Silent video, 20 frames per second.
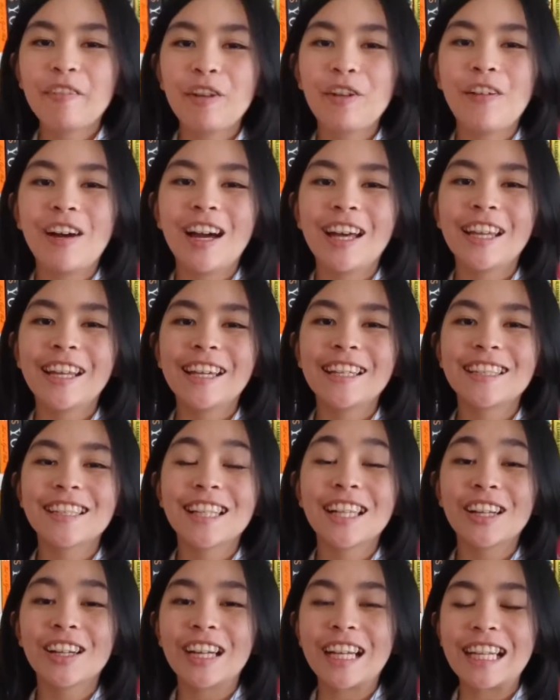everyone, it's
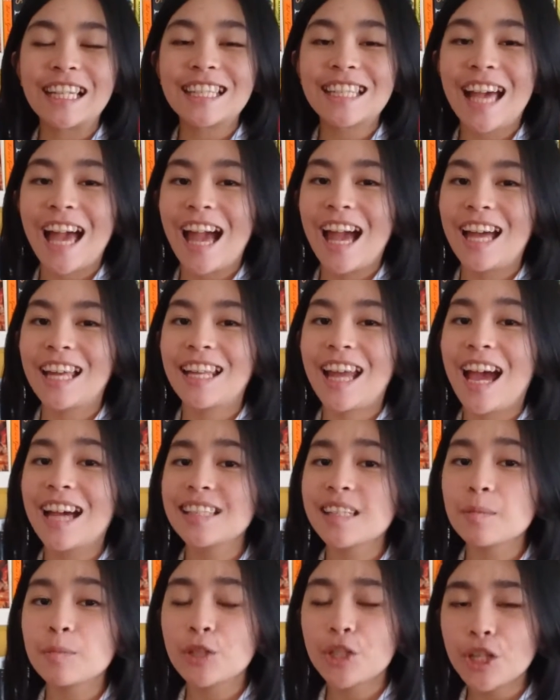Clarisse, and
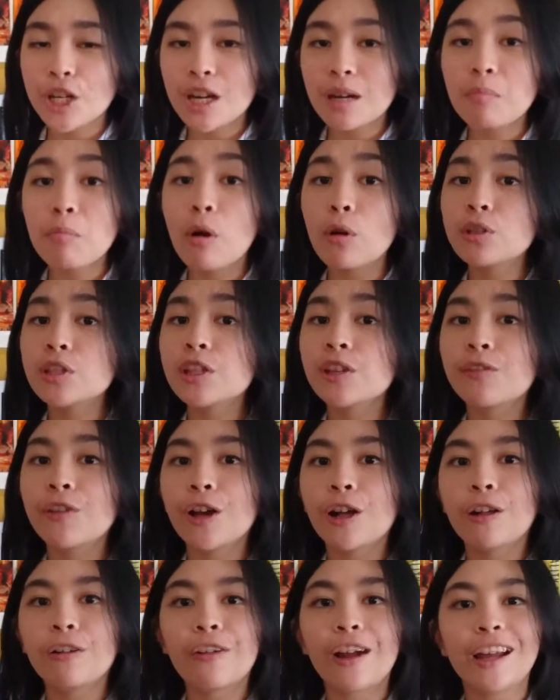as I'm sure most of
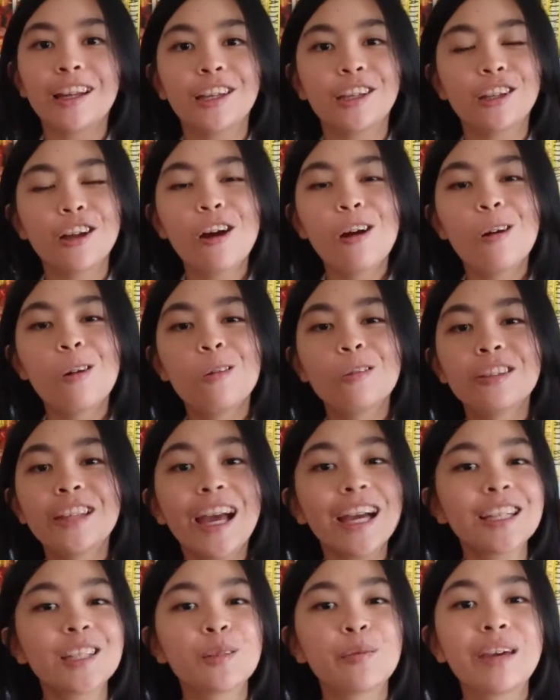you already know,
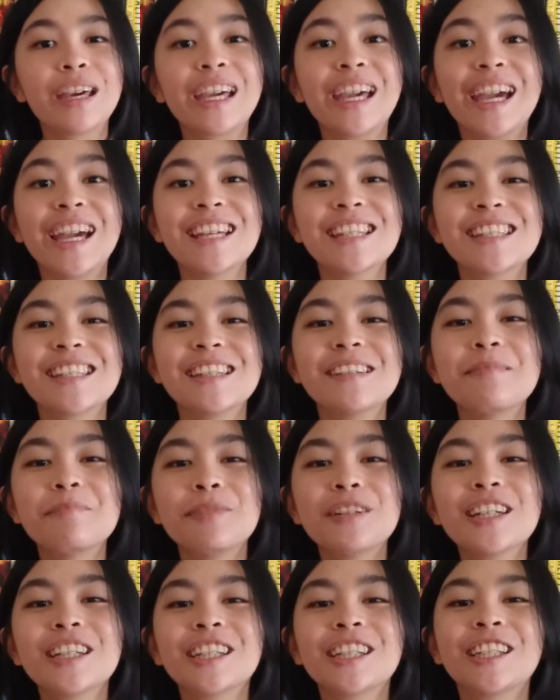next week is the
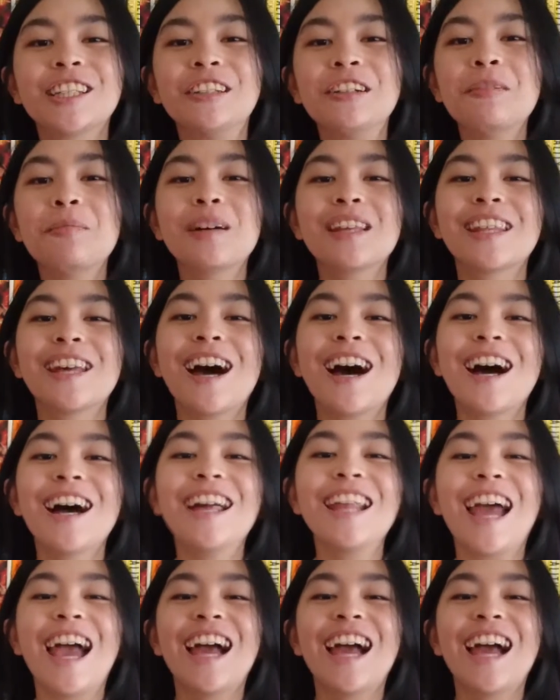Booktubeathon,